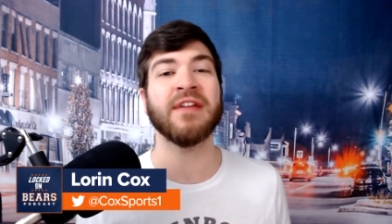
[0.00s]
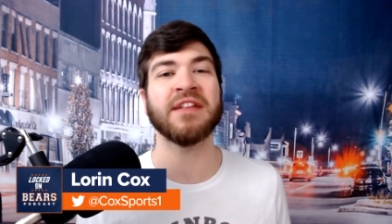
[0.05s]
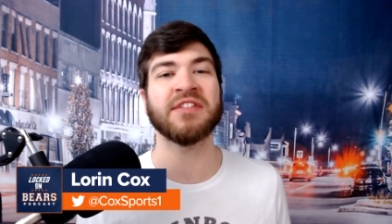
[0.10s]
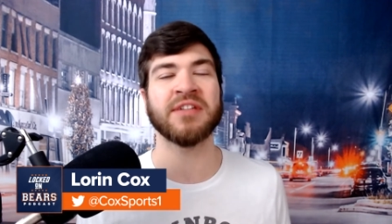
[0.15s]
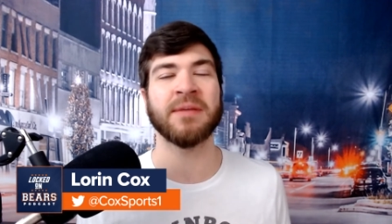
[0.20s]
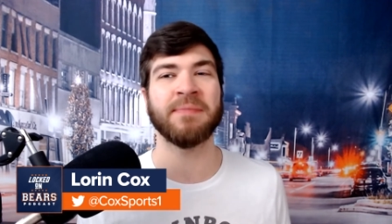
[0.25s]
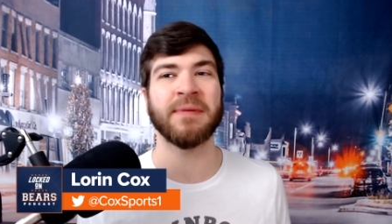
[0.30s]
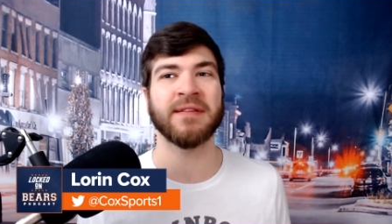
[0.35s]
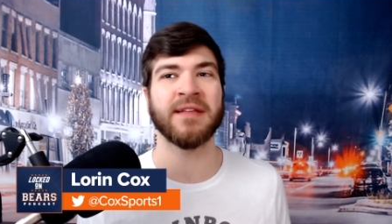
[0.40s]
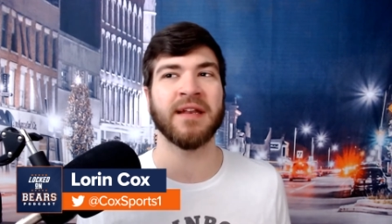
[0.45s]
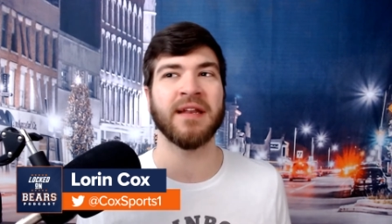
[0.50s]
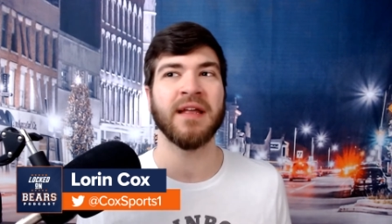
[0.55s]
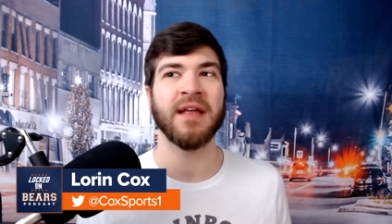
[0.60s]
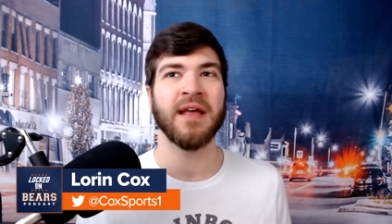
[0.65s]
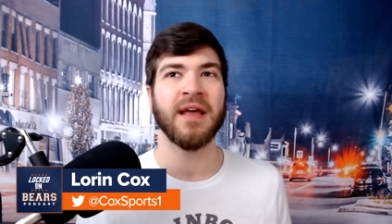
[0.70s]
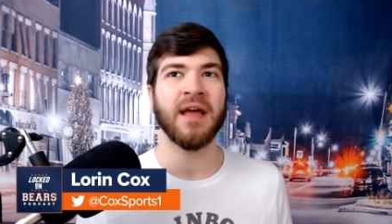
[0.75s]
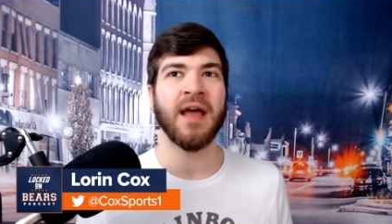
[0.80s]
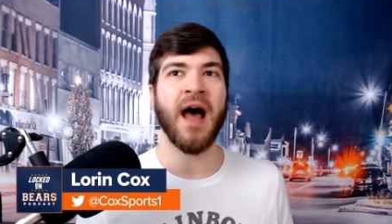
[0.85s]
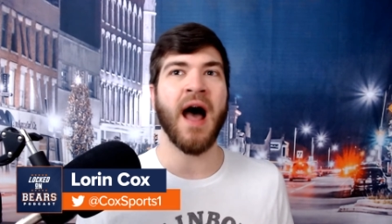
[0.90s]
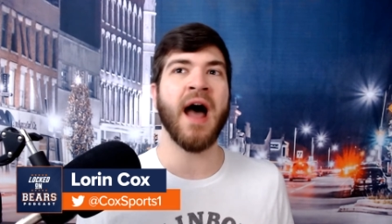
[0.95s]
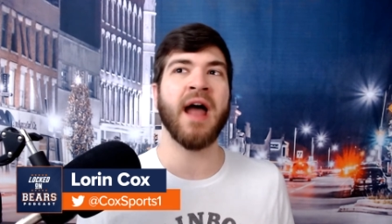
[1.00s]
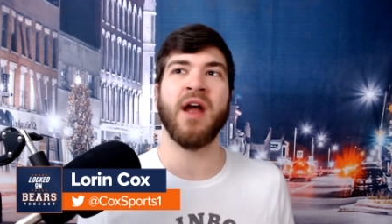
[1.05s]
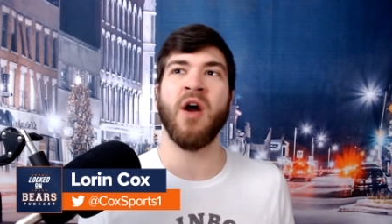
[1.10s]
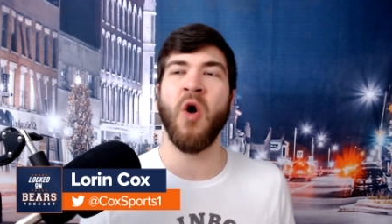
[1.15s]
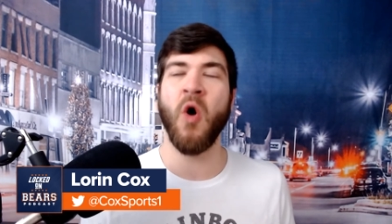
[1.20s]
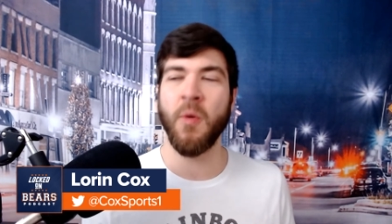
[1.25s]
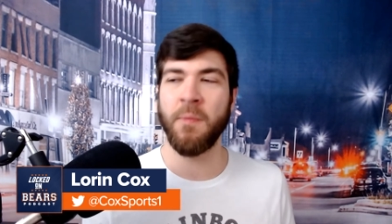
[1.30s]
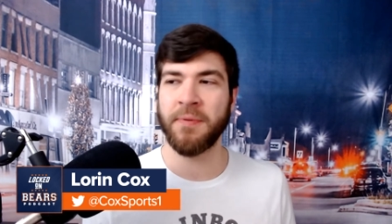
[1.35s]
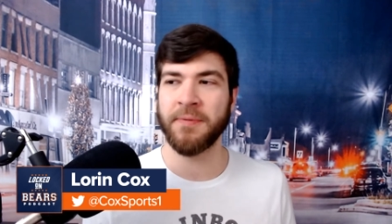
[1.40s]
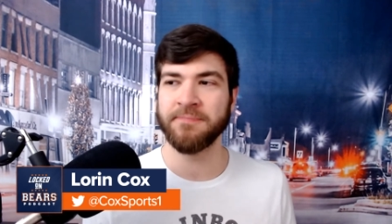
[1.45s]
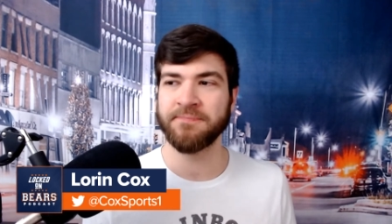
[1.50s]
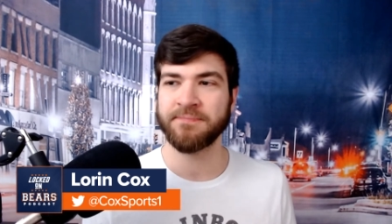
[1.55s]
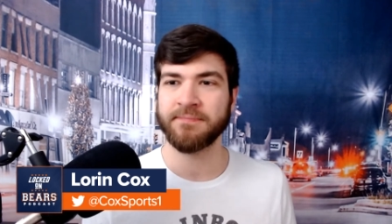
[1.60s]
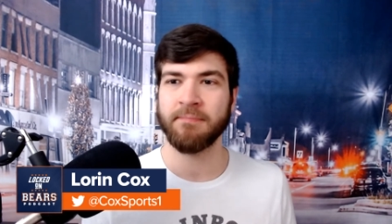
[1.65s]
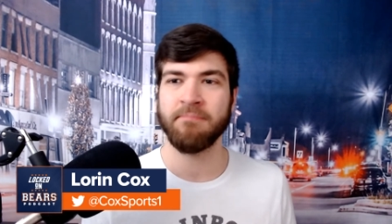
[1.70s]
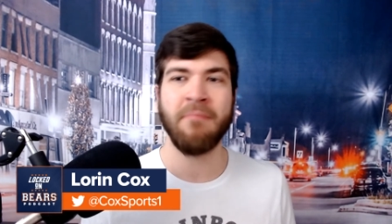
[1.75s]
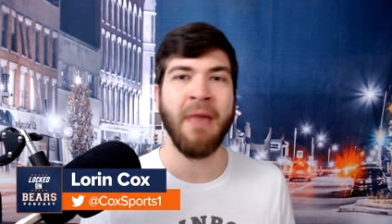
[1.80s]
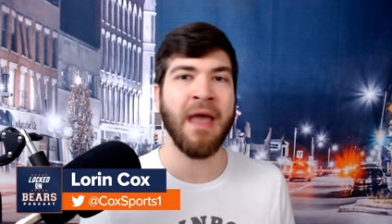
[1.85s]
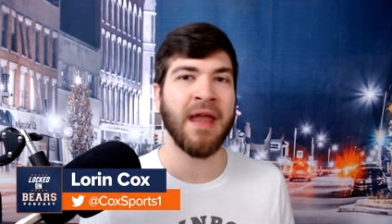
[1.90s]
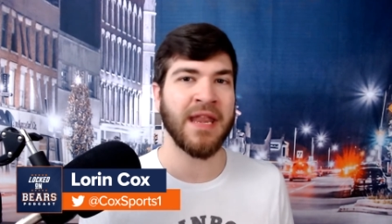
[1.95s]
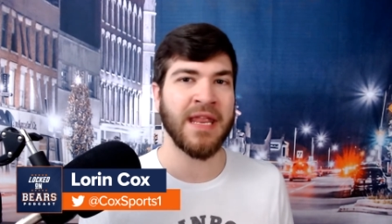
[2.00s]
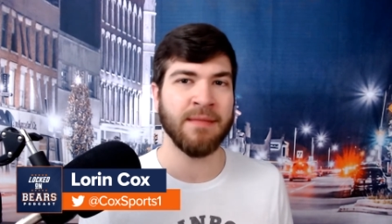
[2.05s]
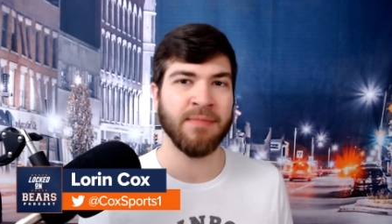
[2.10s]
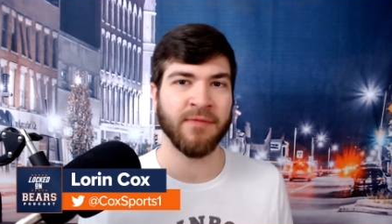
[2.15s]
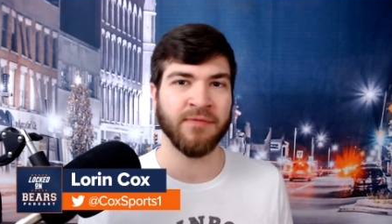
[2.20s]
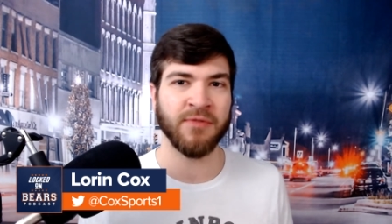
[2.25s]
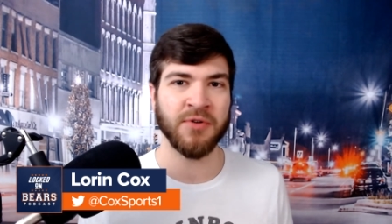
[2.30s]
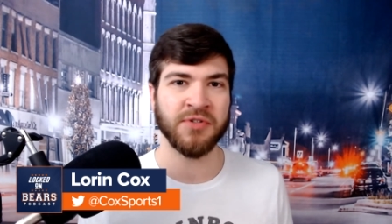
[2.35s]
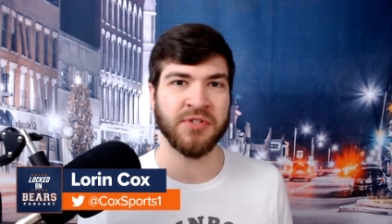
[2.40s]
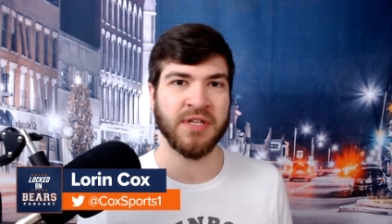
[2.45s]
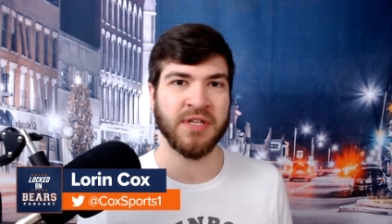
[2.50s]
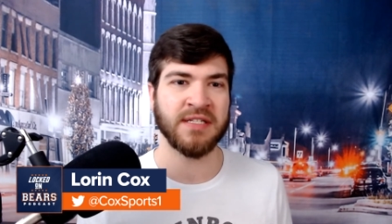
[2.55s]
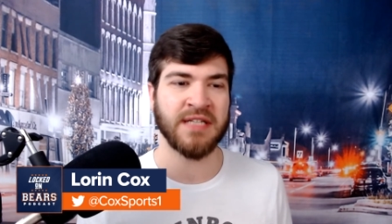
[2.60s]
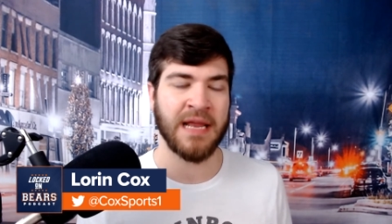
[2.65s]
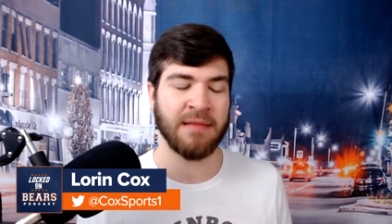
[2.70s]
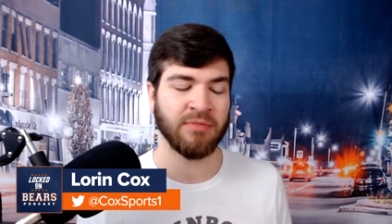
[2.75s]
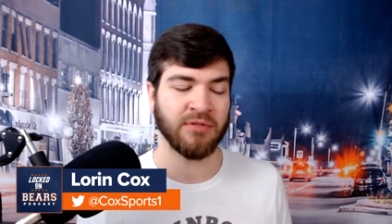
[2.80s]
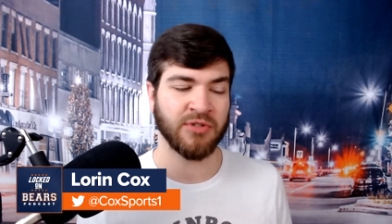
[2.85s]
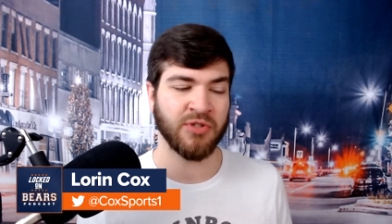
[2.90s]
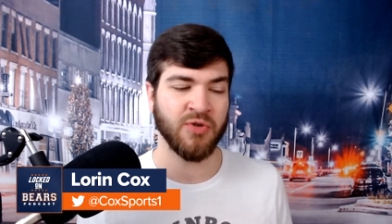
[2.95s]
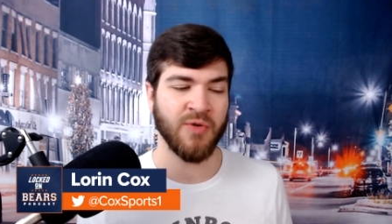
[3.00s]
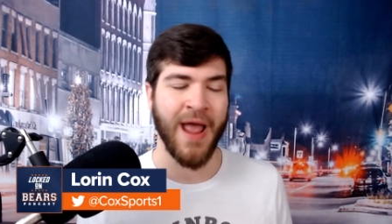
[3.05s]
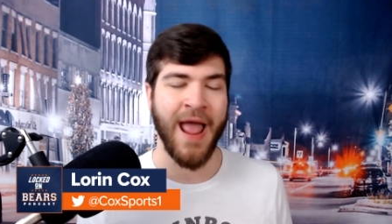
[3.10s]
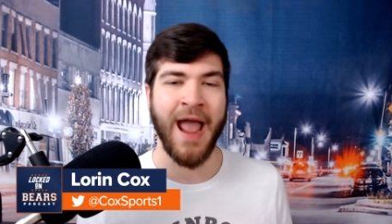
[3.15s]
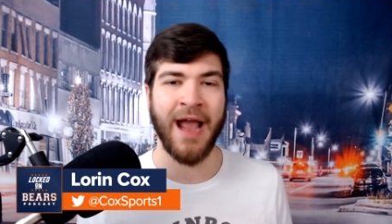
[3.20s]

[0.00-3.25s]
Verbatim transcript: And it's something that I hope Matt Eberflus is able to